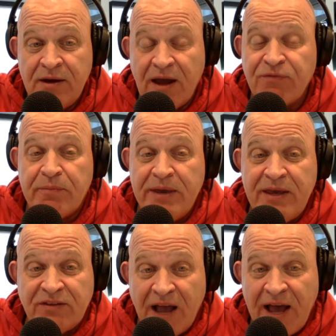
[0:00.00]
Not for me,
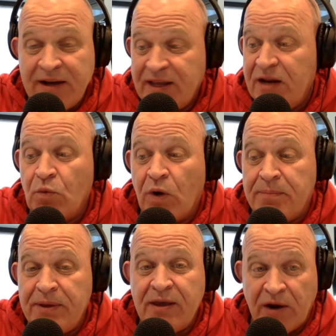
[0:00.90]
it's not. He didn't want to
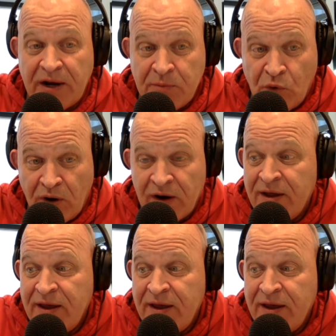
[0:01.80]
be here anymore.